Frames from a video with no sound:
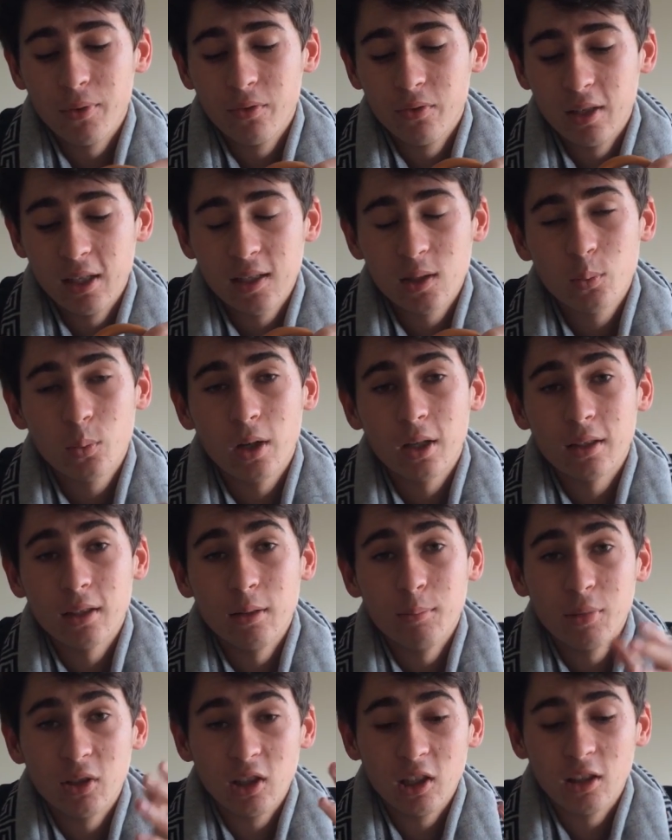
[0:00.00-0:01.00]
This one
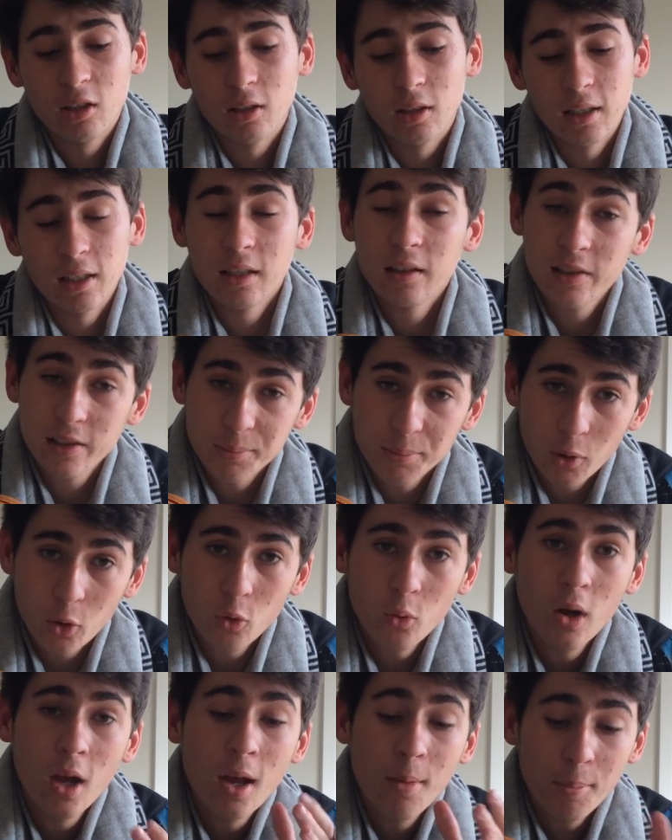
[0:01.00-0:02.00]
in particular, it is
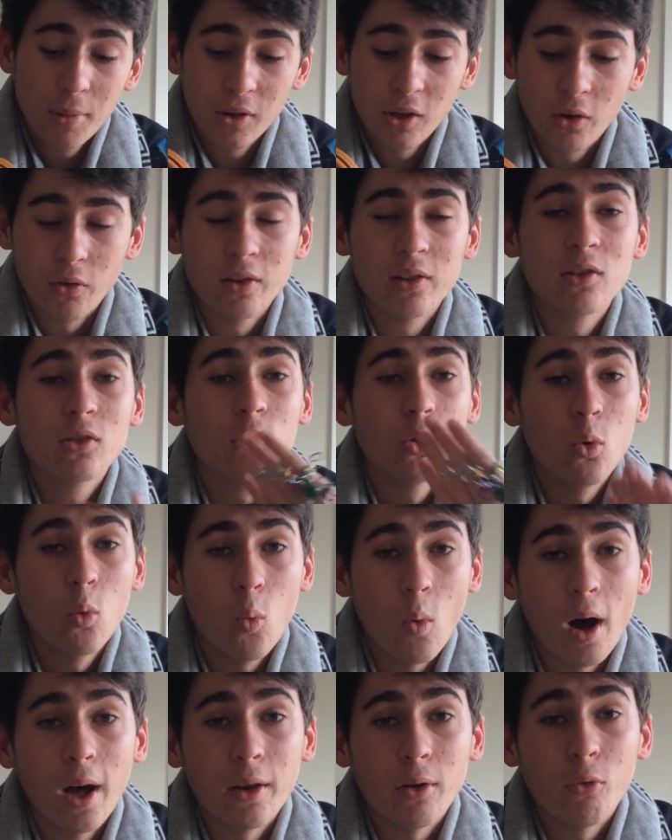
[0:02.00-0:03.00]
small, but there is still
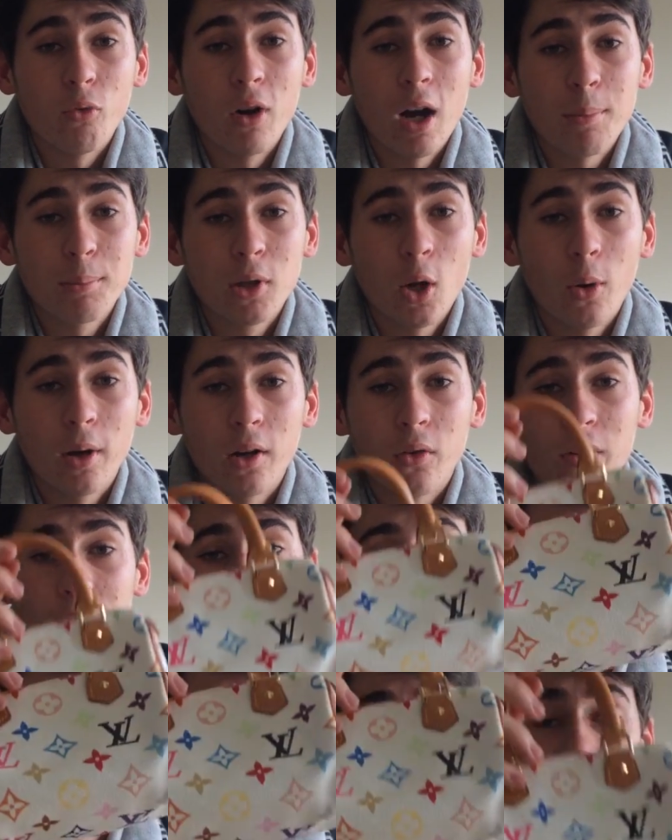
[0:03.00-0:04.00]
one wrap going
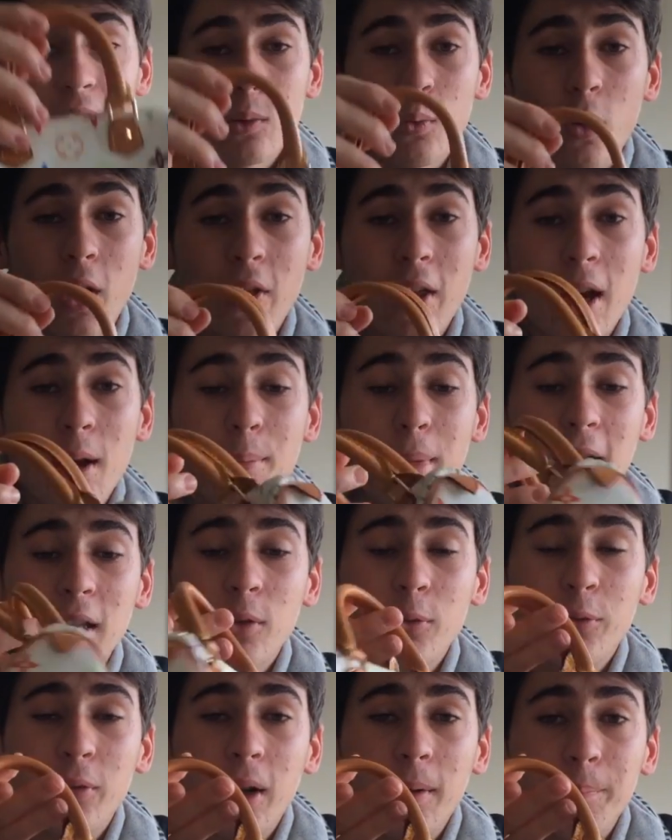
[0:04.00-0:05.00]
around, so that's why they are back
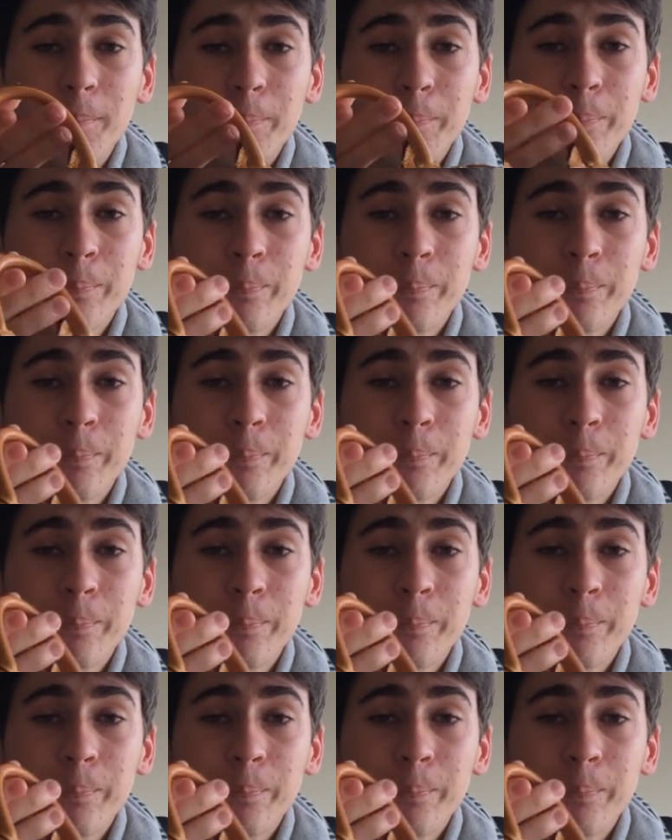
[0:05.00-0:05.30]
to front.